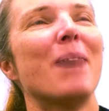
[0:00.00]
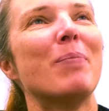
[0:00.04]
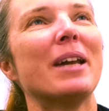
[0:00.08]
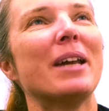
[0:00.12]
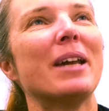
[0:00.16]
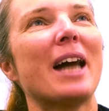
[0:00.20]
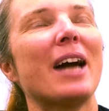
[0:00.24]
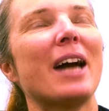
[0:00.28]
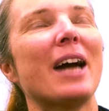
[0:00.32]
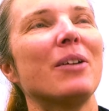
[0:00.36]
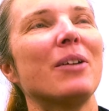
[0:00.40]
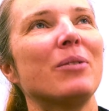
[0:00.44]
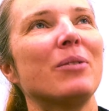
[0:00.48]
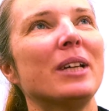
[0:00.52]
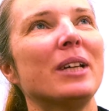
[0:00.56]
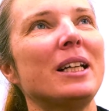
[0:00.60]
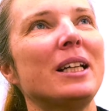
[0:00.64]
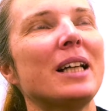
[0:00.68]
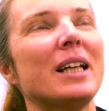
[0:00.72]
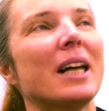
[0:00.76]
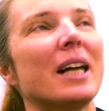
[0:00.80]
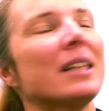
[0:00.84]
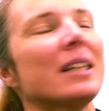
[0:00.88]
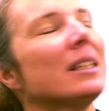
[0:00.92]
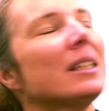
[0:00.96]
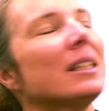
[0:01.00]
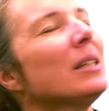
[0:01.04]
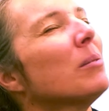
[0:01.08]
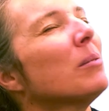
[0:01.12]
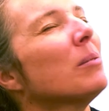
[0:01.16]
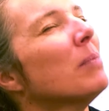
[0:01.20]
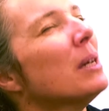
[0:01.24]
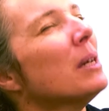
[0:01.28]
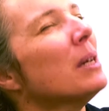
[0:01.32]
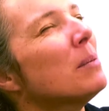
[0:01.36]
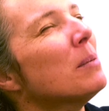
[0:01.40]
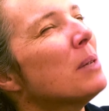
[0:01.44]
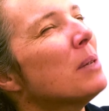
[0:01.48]
but I read it, I
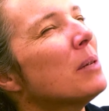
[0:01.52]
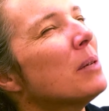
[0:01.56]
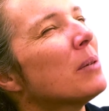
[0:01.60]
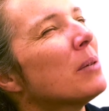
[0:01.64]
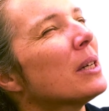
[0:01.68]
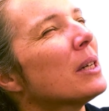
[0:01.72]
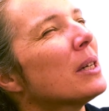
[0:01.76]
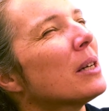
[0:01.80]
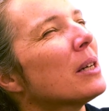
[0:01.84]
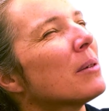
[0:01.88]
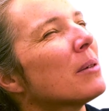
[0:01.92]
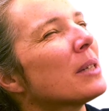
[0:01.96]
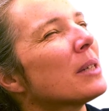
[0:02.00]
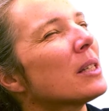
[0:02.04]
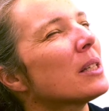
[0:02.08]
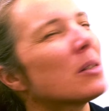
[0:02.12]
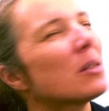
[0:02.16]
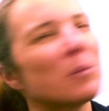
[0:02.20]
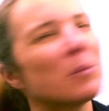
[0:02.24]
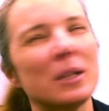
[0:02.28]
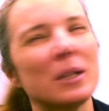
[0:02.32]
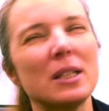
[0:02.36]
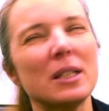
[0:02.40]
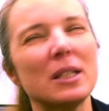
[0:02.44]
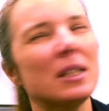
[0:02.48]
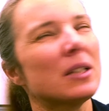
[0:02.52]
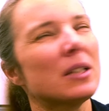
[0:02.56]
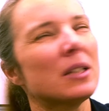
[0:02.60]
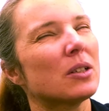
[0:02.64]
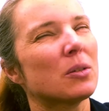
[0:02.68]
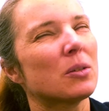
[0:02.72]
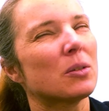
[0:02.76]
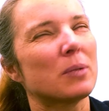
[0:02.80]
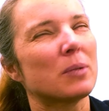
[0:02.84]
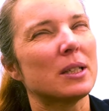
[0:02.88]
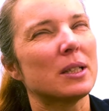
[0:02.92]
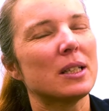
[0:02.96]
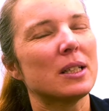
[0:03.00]
think maybe when I was 20 or
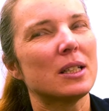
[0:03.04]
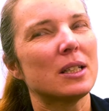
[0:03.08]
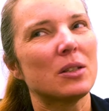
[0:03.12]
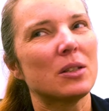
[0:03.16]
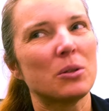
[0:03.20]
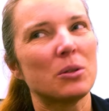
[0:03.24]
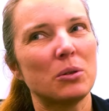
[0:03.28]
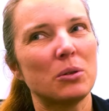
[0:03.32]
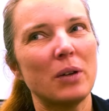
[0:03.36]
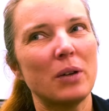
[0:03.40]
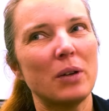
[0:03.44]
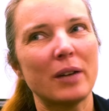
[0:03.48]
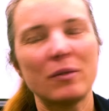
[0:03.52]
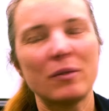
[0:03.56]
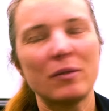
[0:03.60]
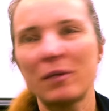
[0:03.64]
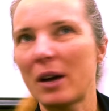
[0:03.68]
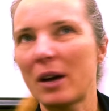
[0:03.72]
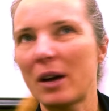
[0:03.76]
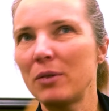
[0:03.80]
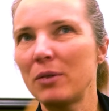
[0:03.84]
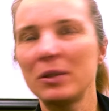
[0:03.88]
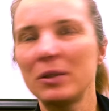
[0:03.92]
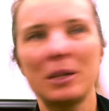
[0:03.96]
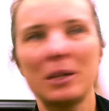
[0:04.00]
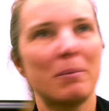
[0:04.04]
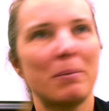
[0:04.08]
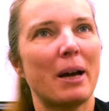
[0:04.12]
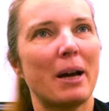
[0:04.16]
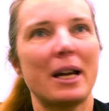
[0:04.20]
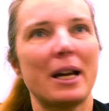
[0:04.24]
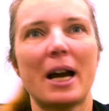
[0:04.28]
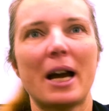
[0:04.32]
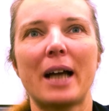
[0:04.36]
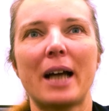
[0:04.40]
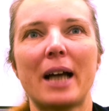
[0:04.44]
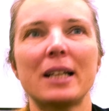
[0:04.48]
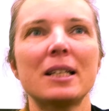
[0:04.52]
22, I found it
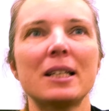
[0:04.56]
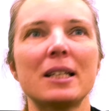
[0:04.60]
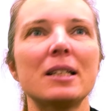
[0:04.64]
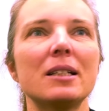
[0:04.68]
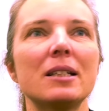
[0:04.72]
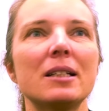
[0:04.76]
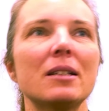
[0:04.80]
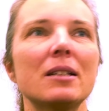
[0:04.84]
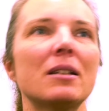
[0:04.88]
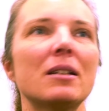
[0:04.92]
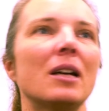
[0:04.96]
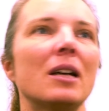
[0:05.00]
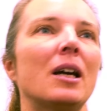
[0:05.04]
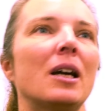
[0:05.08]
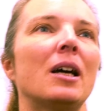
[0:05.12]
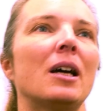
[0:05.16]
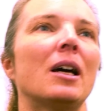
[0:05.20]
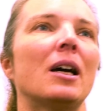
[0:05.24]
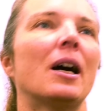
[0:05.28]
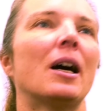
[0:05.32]
by accident